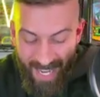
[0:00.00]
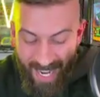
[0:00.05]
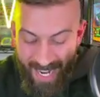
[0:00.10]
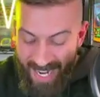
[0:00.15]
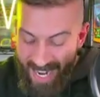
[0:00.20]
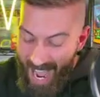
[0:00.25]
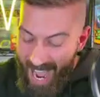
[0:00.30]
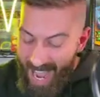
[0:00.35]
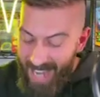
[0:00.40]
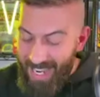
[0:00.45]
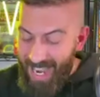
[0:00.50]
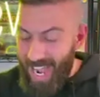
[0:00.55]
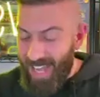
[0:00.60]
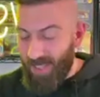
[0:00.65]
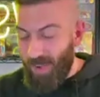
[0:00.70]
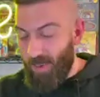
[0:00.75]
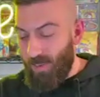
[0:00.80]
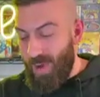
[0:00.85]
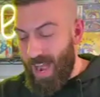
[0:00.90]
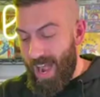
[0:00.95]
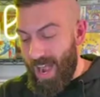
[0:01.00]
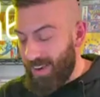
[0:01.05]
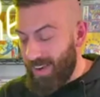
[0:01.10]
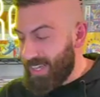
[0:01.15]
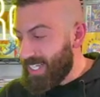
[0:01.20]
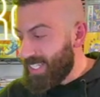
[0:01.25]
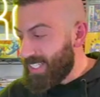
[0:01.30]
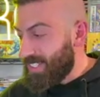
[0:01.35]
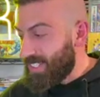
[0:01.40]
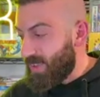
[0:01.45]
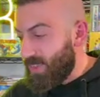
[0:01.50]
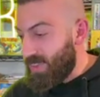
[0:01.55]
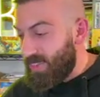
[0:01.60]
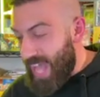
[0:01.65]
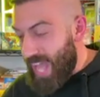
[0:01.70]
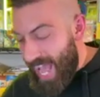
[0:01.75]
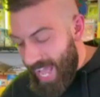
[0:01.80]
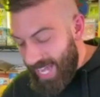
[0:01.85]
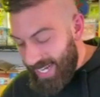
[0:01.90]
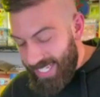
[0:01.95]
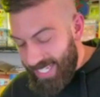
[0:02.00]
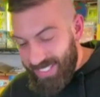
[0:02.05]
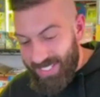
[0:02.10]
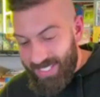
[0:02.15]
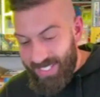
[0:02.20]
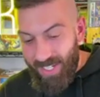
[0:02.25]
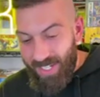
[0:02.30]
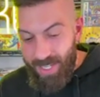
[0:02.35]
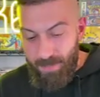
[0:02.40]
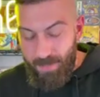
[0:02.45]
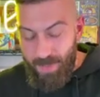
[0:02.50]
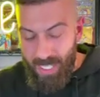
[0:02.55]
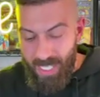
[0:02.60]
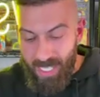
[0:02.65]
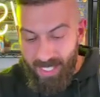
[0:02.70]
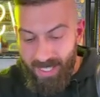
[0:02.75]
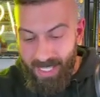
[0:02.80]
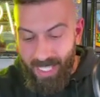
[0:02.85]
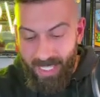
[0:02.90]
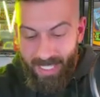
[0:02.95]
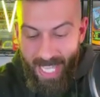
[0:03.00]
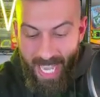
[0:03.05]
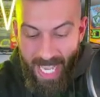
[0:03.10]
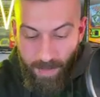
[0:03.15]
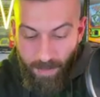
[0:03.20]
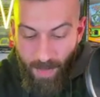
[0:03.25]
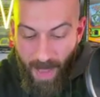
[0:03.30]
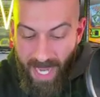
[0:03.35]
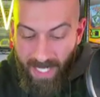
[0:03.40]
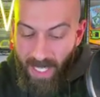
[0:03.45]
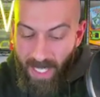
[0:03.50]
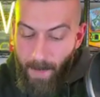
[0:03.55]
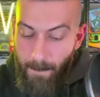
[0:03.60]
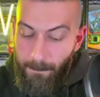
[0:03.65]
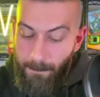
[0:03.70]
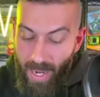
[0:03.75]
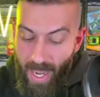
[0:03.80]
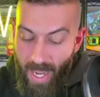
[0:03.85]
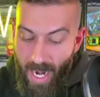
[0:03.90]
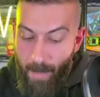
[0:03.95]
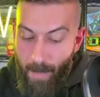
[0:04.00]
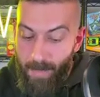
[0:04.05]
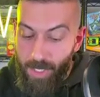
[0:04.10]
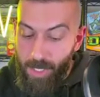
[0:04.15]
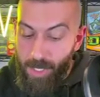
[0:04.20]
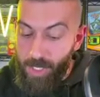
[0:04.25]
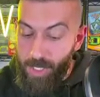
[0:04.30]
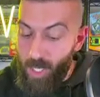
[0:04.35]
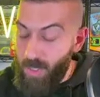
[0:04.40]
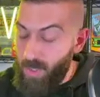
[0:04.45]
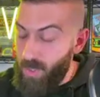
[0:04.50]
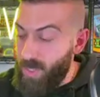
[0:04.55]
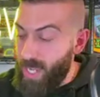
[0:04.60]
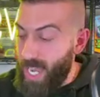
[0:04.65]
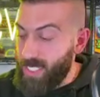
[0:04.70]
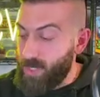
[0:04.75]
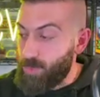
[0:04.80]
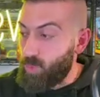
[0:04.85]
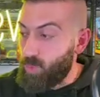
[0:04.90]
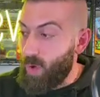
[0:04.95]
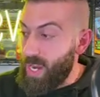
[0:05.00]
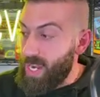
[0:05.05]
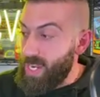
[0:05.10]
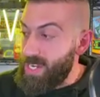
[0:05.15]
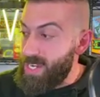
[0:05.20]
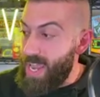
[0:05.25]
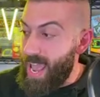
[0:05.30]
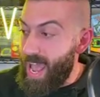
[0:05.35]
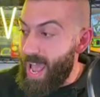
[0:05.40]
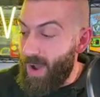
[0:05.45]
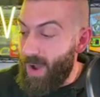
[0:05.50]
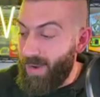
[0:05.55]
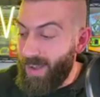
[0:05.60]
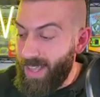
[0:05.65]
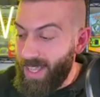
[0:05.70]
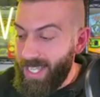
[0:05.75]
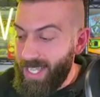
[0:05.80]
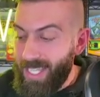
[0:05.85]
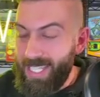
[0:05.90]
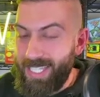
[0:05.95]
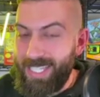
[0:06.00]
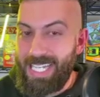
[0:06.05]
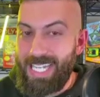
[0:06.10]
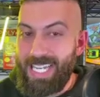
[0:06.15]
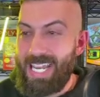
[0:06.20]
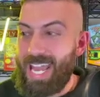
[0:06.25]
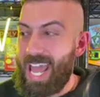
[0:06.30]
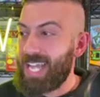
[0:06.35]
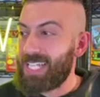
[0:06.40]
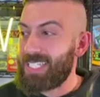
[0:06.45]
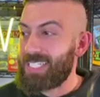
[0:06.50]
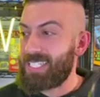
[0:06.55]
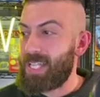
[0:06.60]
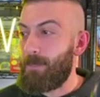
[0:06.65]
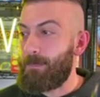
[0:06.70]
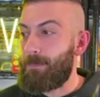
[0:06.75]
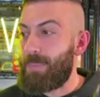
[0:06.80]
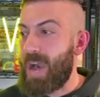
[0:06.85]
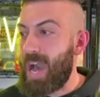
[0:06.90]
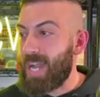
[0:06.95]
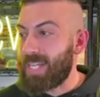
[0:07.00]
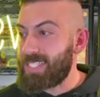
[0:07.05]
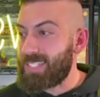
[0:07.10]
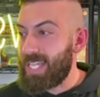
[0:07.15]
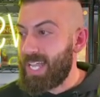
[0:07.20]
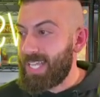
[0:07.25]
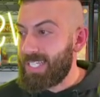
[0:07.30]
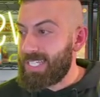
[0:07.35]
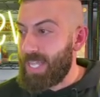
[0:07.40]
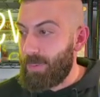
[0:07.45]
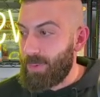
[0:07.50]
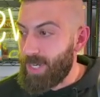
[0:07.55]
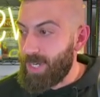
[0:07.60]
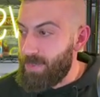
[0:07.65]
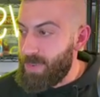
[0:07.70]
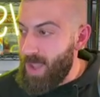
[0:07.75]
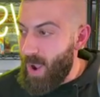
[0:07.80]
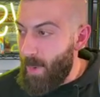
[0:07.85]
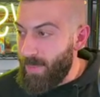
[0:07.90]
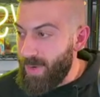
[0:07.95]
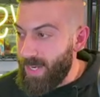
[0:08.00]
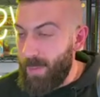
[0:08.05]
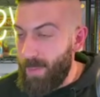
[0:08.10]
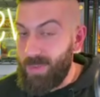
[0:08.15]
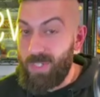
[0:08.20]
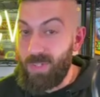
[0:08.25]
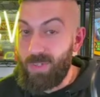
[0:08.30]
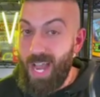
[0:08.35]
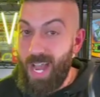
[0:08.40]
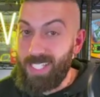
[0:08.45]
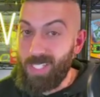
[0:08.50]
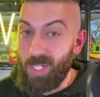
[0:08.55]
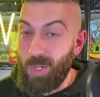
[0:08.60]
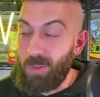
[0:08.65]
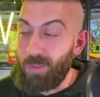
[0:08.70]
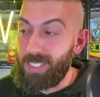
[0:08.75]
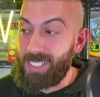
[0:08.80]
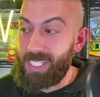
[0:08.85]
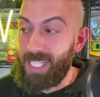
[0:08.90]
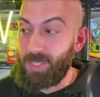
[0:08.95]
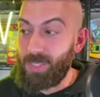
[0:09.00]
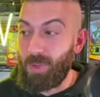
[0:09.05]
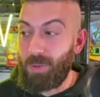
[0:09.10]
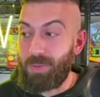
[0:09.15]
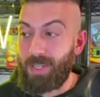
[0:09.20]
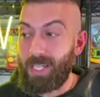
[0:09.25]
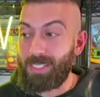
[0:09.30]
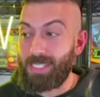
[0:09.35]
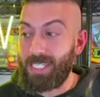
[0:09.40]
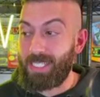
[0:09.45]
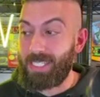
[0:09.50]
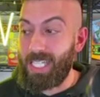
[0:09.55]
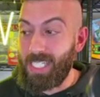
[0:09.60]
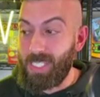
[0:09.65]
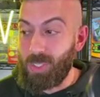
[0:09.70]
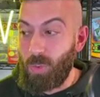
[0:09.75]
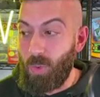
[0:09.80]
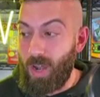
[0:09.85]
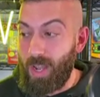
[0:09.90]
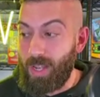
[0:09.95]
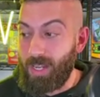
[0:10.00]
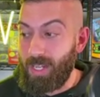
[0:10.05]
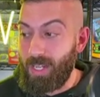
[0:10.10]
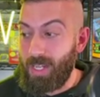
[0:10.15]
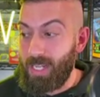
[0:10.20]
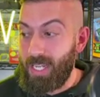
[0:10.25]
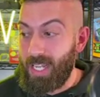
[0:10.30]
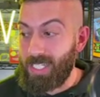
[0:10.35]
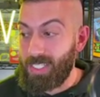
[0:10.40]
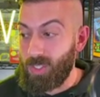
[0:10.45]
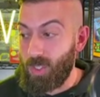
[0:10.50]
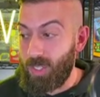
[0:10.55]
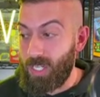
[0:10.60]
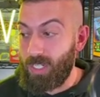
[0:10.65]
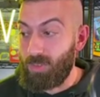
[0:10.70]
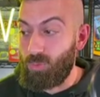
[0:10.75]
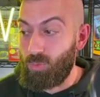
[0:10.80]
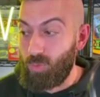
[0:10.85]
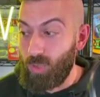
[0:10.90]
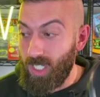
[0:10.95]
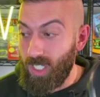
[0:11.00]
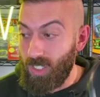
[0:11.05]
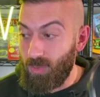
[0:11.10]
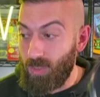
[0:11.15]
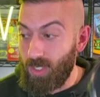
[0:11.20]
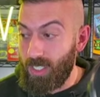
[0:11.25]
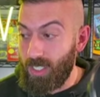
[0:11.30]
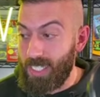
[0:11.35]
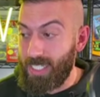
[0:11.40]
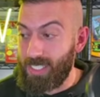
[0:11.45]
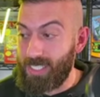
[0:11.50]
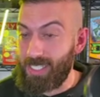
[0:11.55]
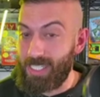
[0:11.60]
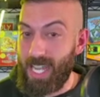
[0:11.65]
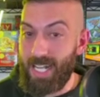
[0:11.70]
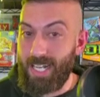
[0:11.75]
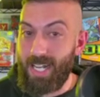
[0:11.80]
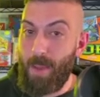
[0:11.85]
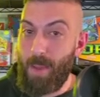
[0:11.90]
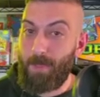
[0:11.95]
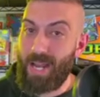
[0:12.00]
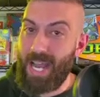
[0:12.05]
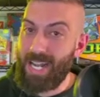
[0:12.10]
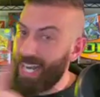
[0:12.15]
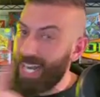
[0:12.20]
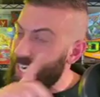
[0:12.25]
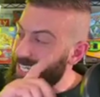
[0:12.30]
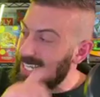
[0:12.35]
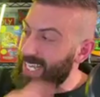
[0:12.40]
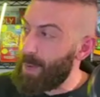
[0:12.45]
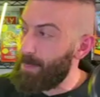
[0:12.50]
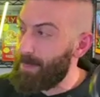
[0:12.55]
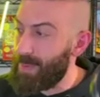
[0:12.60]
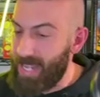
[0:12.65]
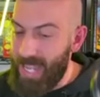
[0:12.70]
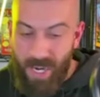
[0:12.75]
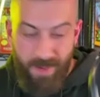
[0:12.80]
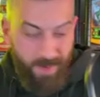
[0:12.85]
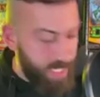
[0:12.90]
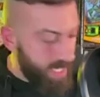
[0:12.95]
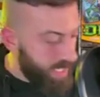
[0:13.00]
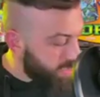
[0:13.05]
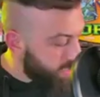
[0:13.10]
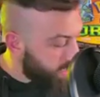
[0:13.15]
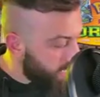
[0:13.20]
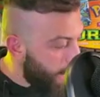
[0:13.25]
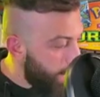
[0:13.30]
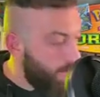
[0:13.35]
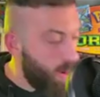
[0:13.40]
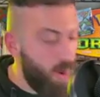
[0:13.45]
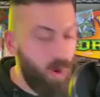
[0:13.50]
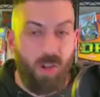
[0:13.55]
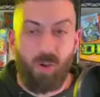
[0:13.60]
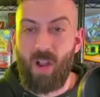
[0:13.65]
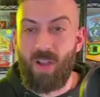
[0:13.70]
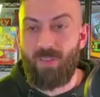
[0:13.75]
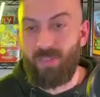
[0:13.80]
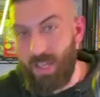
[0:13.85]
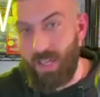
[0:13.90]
non holo rare. So that is going to be the last pack there. But I'm going to show you guys right now the next box that we're going to be opening up. And you guys are going to see this one because this one is looking really, really insane. But I got to get up and get it because I'm PokeRev and I